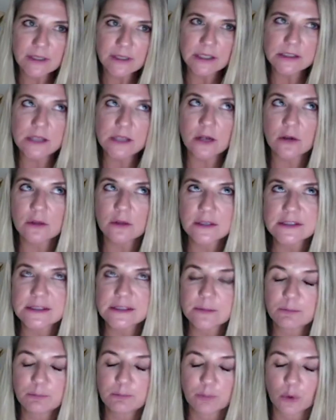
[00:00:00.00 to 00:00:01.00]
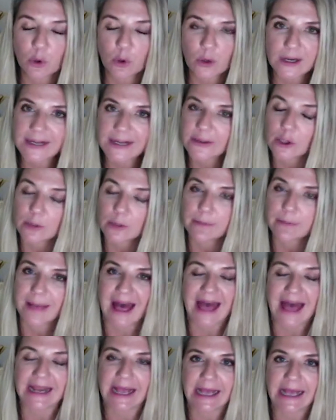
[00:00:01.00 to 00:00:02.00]
because not only is it boring, they're
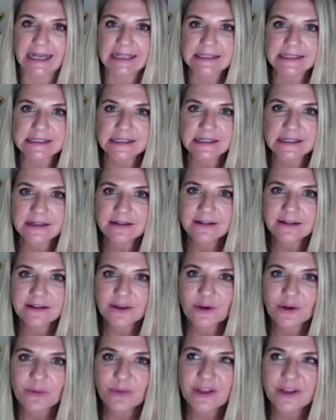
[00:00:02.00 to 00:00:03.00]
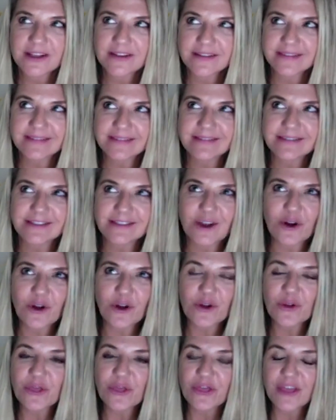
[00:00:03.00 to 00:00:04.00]
bad at it. But the
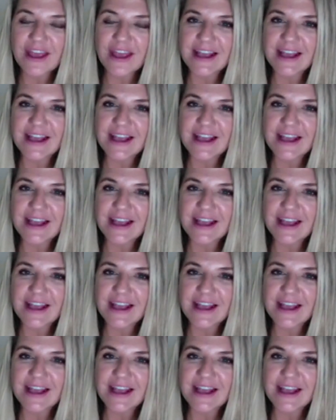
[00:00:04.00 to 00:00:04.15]
whole